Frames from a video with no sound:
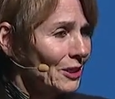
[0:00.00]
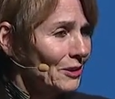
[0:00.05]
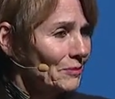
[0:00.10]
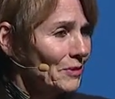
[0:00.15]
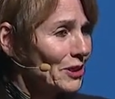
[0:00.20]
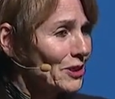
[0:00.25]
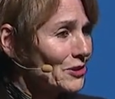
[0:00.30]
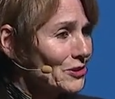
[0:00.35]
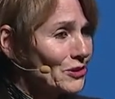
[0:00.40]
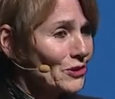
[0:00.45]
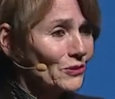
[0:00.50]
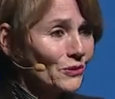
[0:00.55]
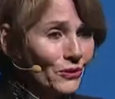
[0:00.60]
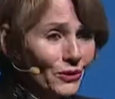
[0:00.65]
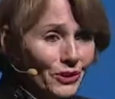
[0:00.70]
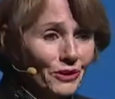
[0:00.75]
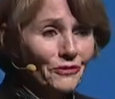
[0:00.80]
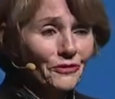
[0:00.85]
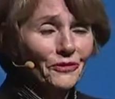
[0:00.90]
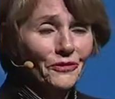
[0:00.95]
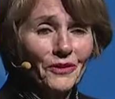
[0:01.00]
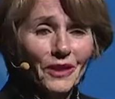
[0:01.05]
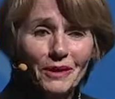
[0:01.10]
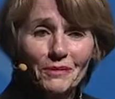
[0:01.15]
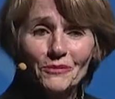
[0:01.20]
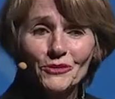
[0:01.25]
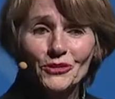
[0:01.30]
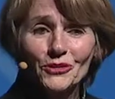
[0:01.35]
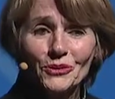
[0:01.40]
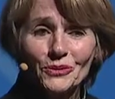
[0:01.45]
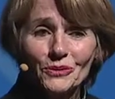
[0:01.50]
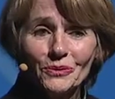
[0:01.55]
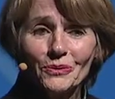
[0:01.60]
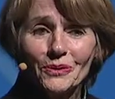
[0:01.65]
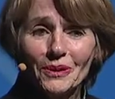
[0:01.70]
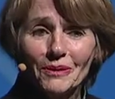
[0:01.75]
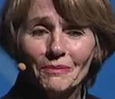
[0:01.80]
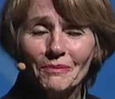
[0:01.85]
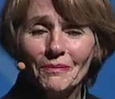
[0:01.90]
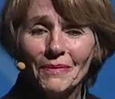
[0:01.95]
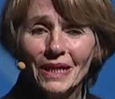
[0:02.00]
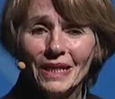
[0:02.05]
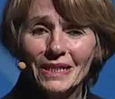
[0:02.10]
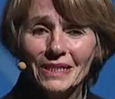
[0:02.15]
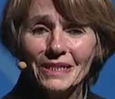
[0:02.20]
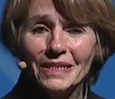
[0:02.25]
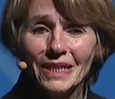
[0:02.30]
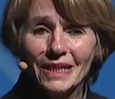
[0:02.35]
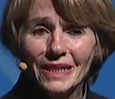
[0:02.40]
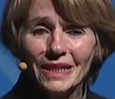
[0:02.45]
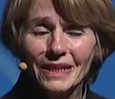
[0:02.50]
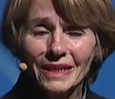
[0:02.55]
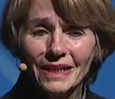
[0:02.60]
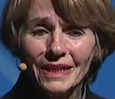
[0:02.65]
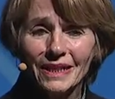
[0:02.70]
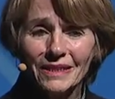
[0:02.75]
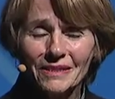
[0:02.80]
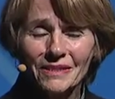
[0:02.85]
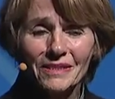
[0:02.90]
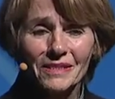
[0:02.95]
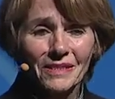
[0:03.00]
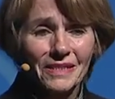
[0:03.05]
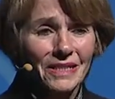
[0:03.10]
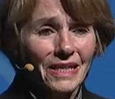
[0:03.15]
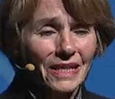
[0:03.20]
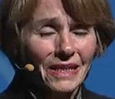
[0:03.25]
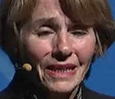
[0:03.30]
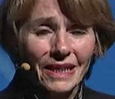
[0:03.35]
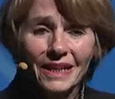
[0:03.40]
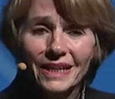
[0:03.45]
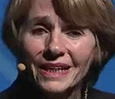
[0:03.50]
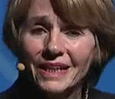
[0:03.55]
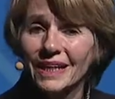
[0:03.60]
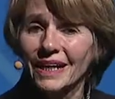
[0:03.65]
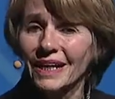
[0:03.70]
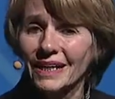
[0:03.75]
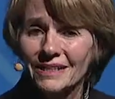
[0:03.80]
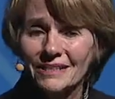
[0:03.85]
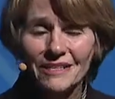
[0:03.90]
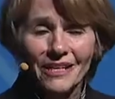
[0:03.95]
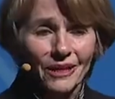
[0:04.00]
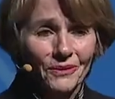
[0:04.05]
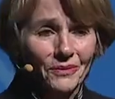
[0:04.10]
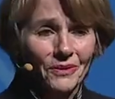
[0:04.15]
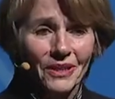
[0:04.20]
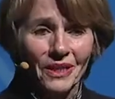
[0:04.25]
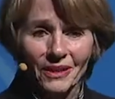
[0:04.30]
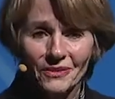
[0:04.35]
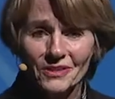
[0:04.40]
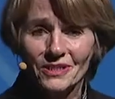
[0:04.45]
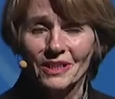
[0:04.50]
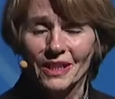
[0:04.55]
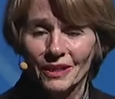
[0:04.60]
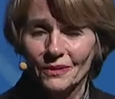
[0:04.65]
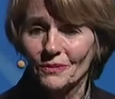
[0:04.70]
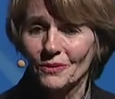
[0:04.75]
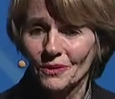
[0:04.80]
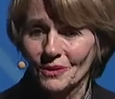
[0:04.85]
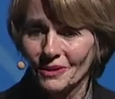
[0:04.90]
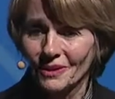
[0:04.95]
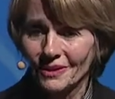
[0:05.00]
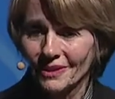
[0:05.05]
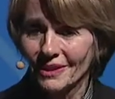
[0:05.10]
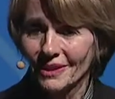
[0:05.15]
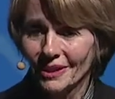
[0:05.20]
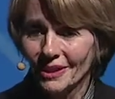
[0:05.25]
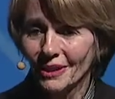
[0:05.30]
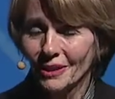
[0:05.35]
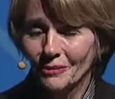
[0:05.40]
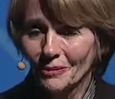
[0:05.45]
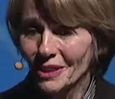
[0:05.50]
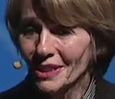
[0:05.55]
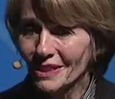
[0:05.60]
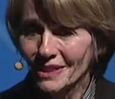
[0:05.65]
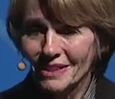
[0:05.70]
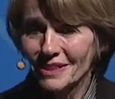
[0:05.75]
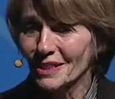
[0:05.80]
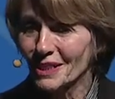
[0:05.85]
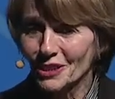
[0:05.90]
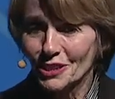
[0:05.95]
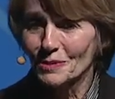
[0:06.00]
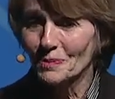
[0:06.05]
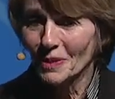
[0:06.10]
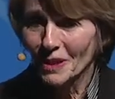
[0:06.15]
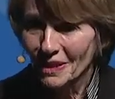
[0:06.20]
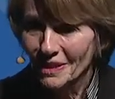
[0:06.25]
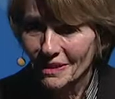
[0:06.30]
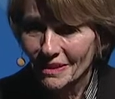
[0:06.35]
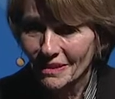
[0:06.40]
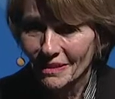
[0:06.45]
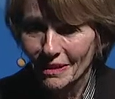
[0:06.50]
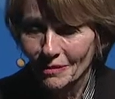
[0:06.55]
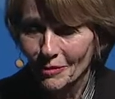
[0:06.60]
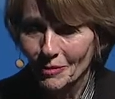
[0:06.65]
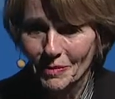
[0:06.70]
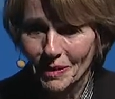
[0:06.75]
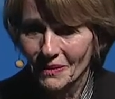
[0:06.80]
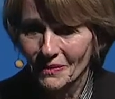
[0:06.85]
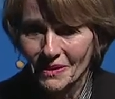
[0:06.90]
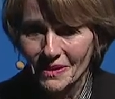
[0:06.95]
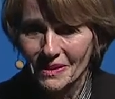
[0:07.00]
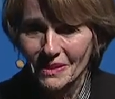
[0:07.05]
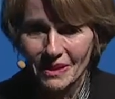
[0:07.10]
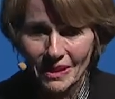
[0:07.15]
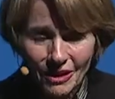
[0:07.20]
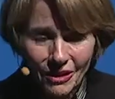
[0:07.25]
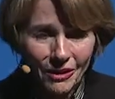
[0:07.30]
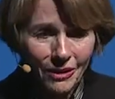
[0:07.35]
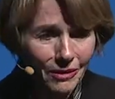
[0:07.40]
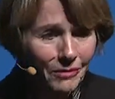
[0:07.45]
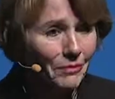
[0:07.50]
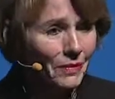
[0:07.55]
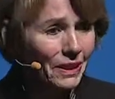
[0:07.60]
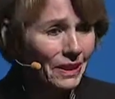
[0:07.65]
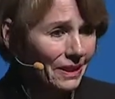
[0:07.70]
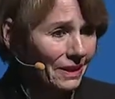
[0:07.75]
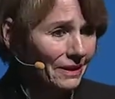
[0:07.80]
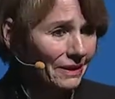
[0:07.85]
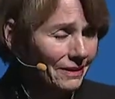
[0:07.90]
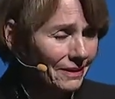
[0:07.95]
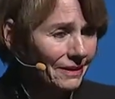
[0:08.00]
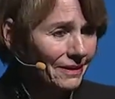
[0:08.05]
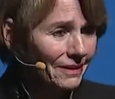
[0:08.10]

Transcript: Because in order for them to maintain and sustain any contact with the outside world, we needed to explain to them about this thing called money,